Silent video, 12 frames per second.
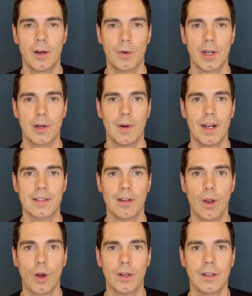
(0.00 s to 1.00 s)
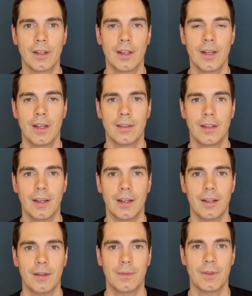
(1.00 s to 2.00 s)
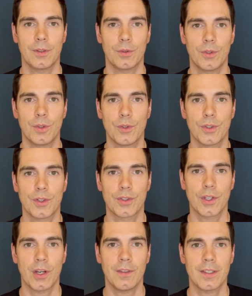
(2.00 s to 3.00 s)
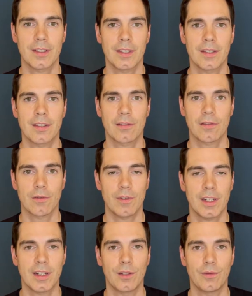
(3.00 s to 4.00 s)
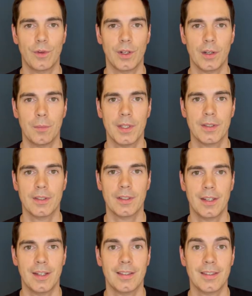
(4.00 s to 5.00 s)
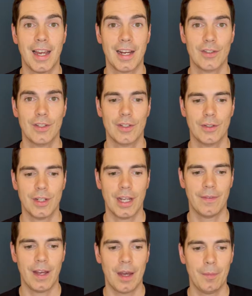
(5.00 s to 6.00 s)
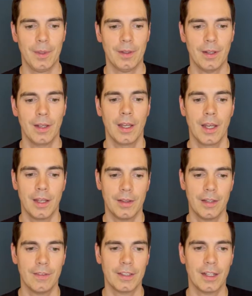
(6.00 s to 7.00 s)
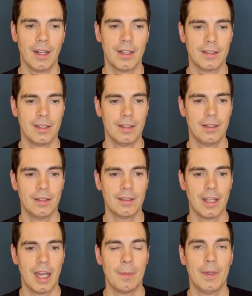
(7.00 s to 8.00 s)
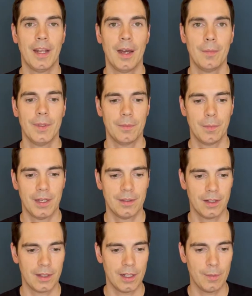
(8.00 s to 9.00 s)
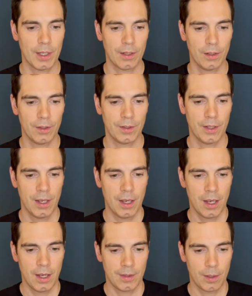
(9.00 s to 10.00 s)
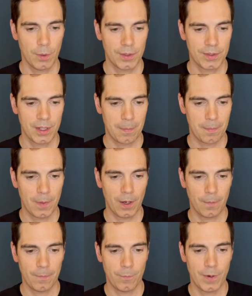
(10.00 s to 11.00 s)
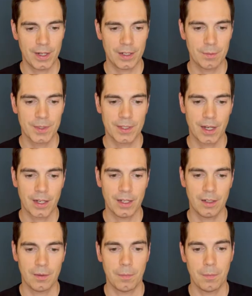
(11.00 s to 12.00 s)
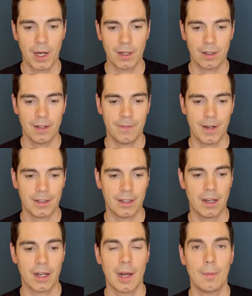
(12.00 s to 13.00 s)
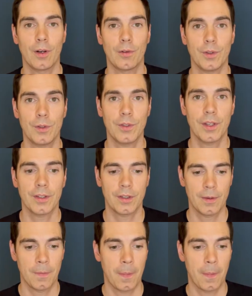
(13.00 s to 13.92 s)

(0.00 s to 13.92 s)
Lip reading: requires a login to use your service, this is critical for your business, and this actually should never happen. Nevertheless, in this app it happened basically because there was some random sign-in bug affecting a couple of users,